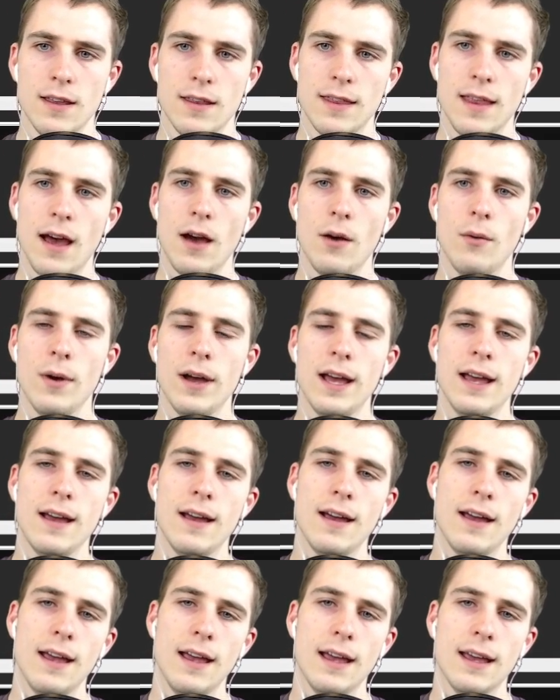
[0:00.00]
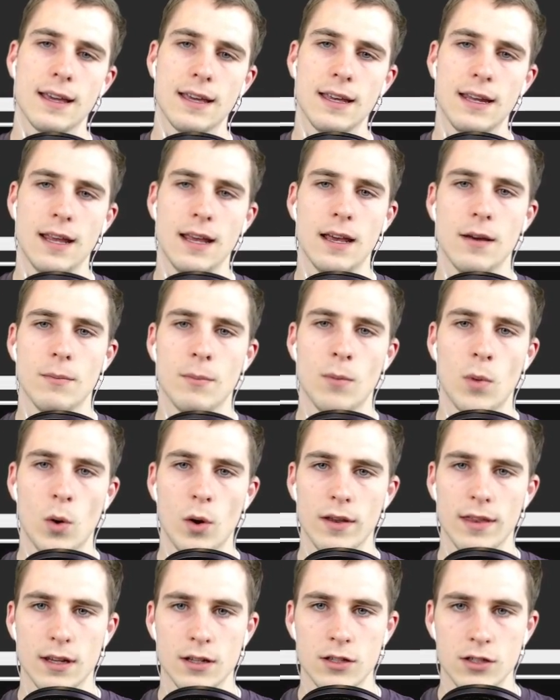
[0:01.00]
That way it can hit
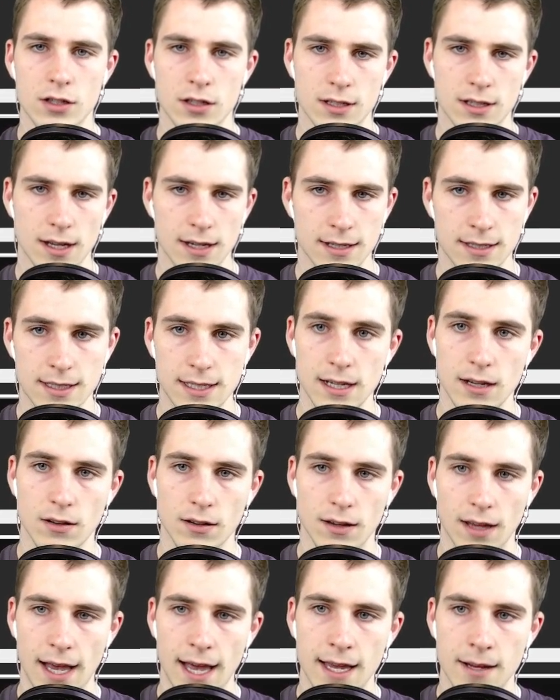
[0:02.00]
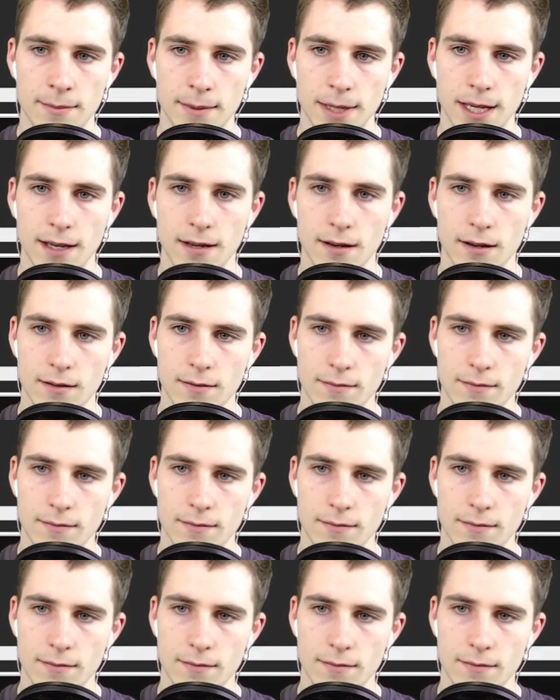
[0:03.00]
more than just a single enemy.